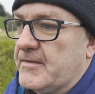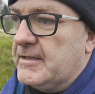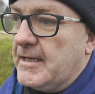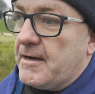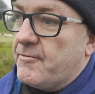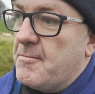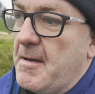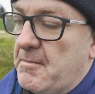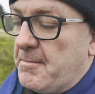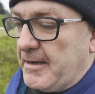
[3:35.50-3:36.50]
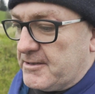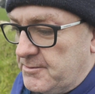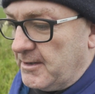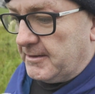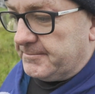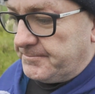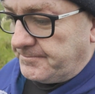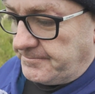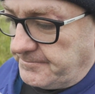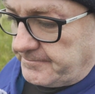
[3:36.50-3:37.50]
And then I remember back to
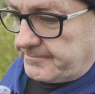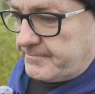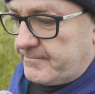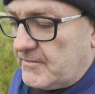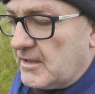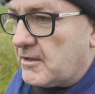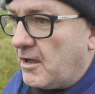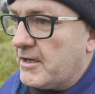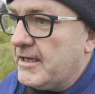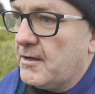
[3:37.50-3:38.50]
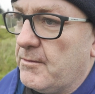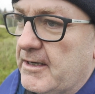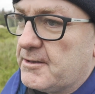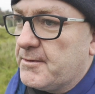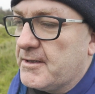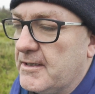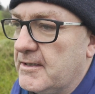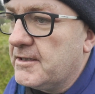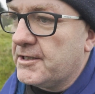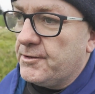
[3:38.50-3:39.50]
a colleague I worked with in
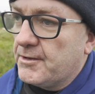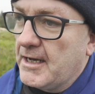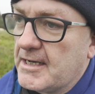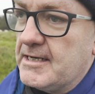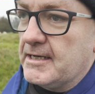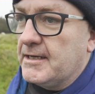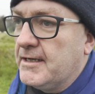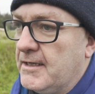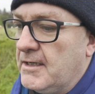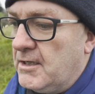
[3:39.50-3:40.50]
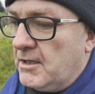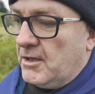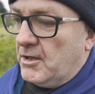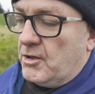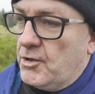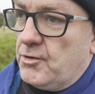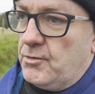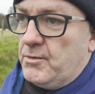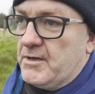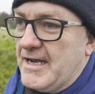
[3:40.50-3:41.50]
the UK
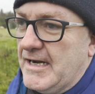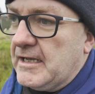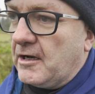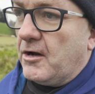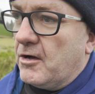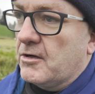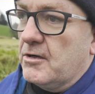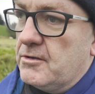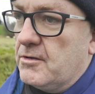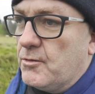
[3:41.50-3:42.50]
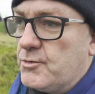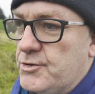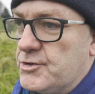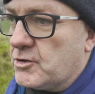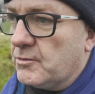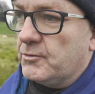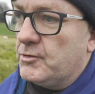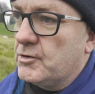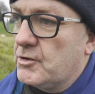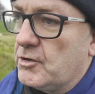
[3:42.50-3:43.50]
who at 9 o'clock always used to come
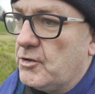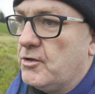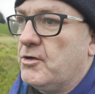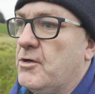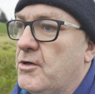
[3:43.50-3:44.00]
through the door